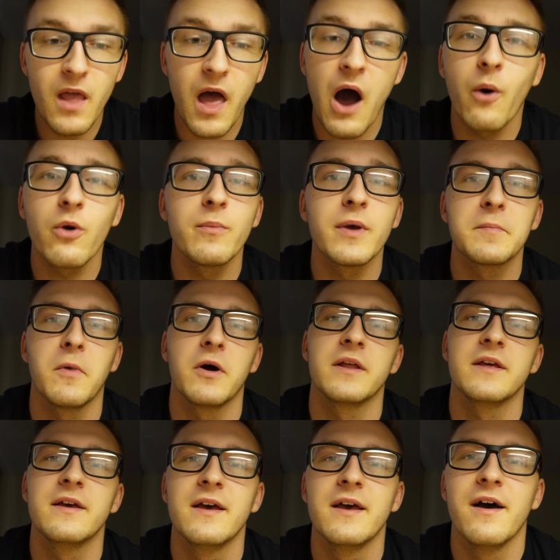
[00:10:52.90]
I want to make
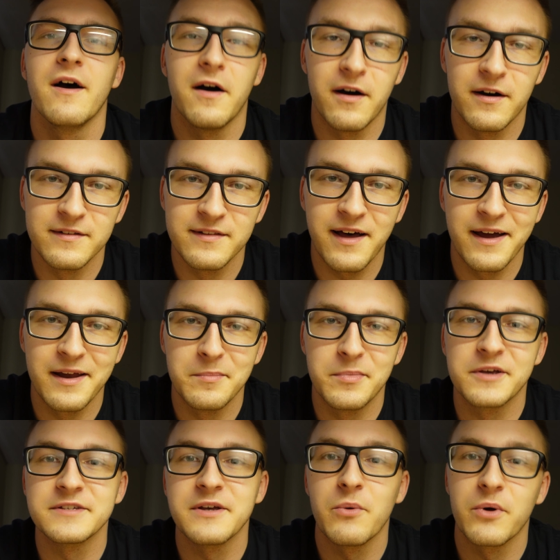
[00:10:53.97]
money online
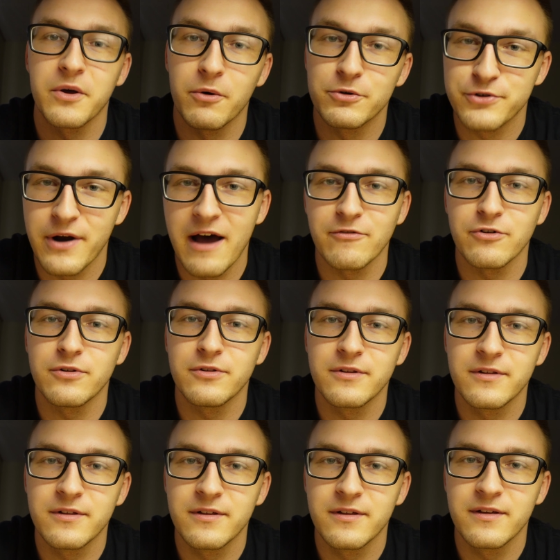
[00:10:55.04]
because I want to go travel.
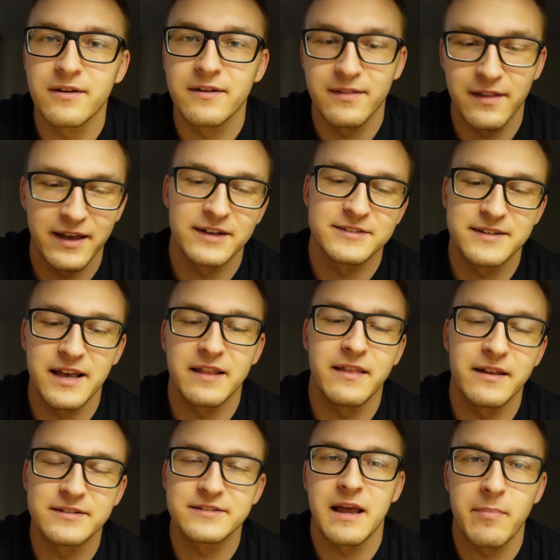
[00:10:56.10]
Like I said,
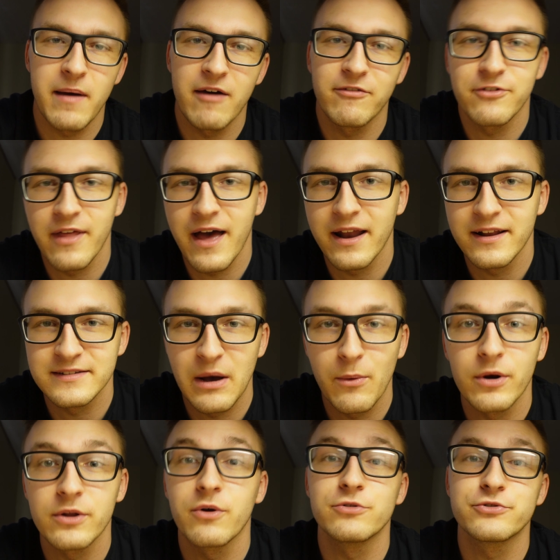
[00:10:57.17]
the step after that is I
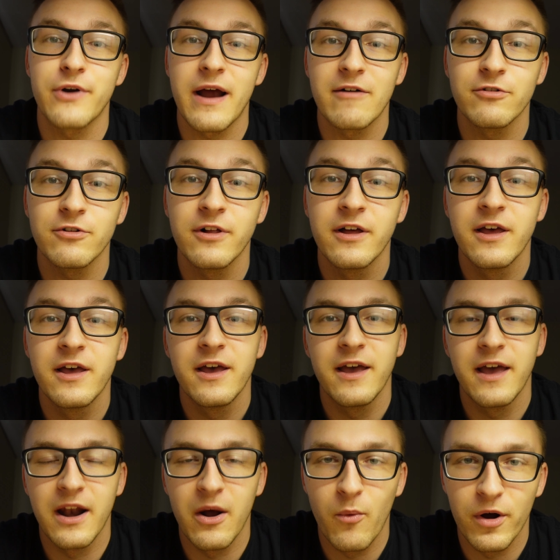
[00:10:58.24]
want to go travel
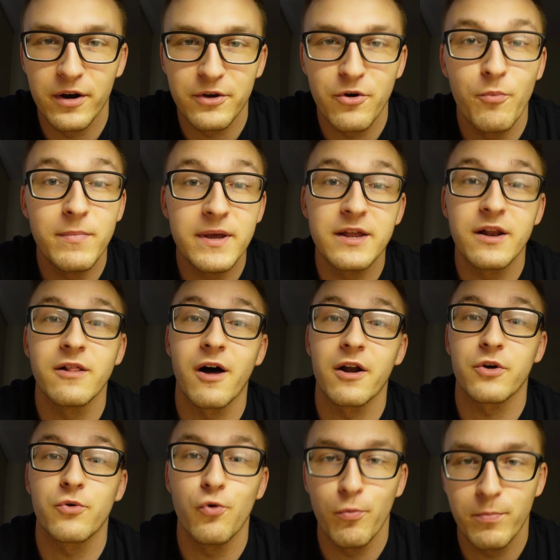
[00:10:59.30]
and I want to go meet a lot
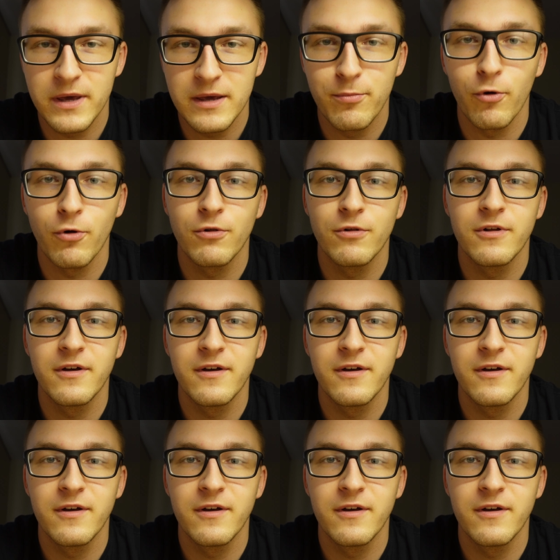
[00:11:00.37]
of cool people.